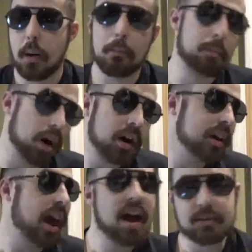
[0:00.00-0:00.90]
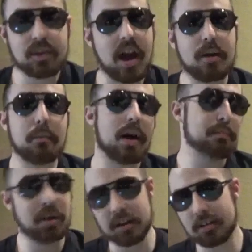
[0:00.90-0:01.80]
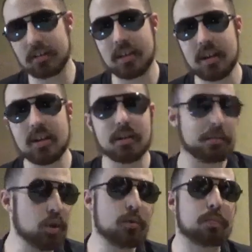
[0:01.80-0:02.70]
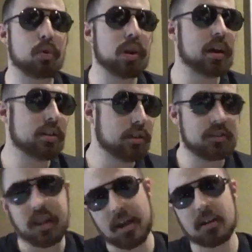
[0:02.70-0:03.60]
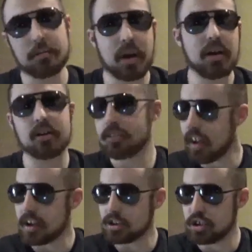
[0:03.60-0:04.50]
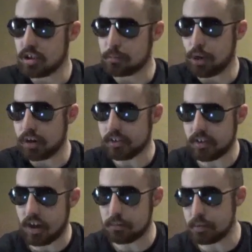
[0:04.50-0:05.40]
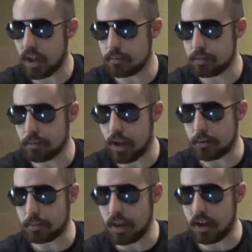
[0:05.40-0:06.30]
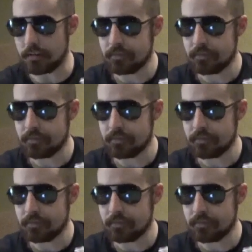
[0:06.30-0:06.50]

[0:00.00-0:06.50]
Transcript: But I've got my bestie, the Blueprint, the Standard Bearer, Sasha, Boss Time, blah, blah, blah, blah, blah.